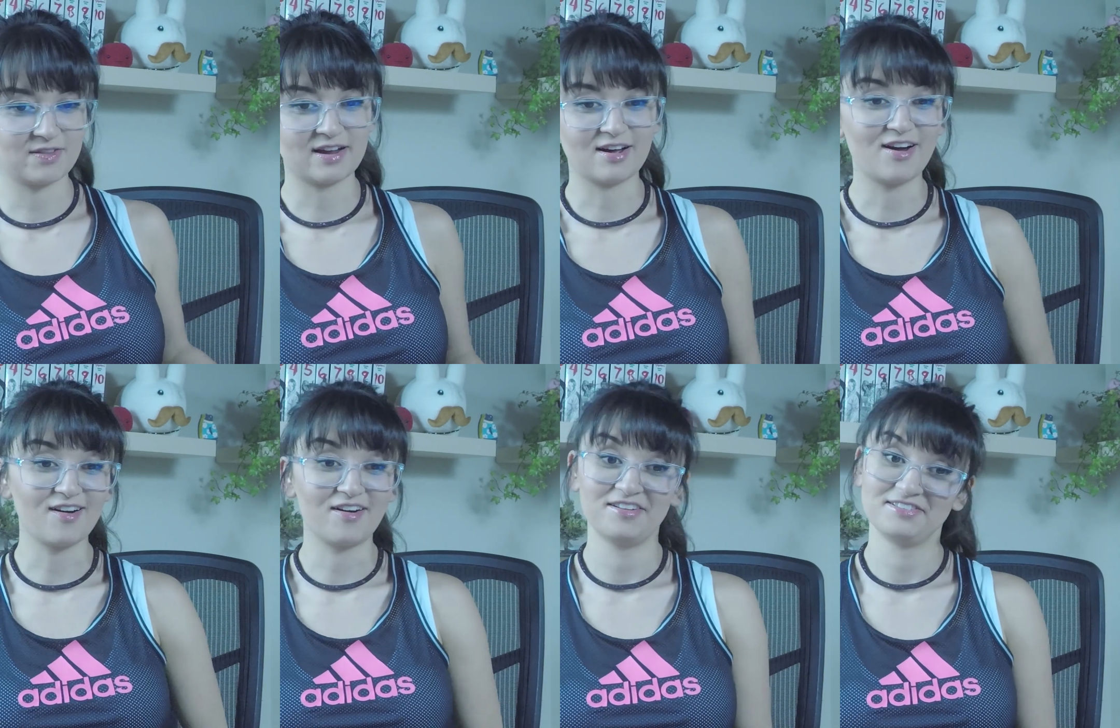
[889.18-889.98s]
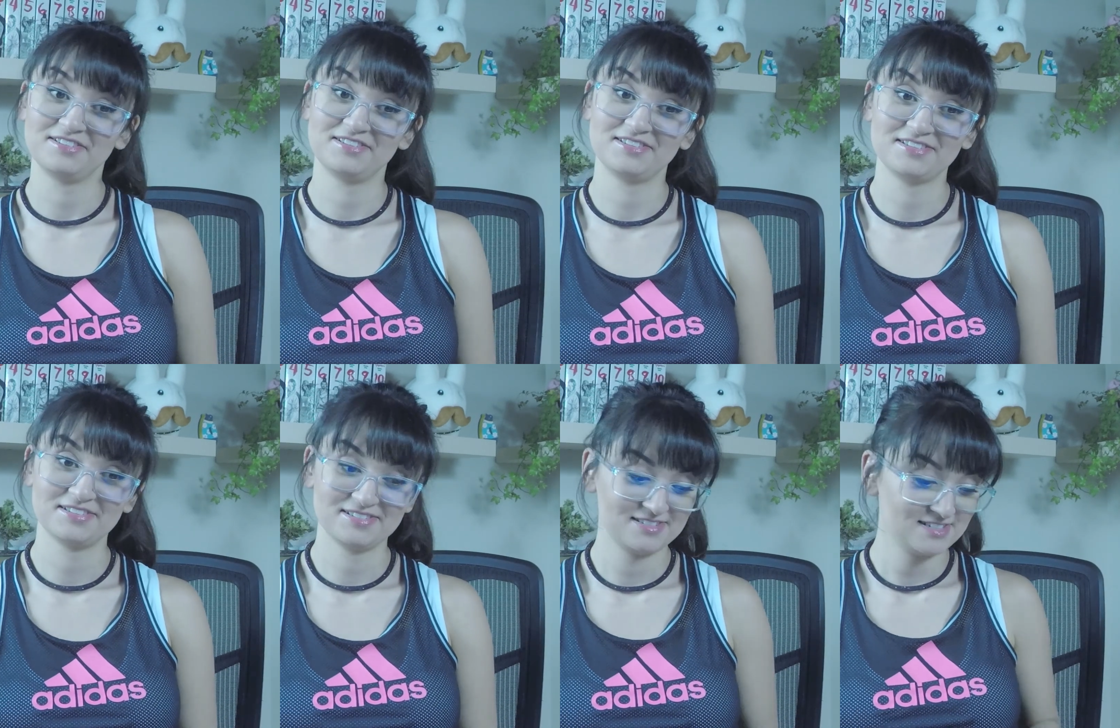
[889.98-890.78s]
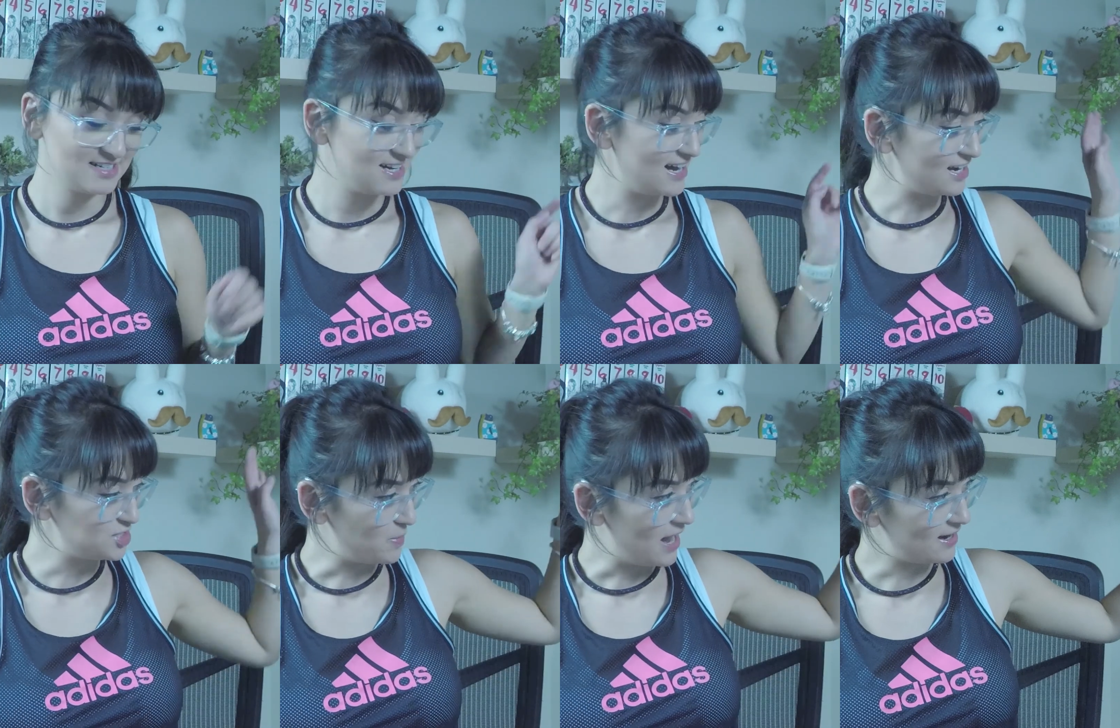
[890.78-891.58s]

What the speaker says: They are. I got your back.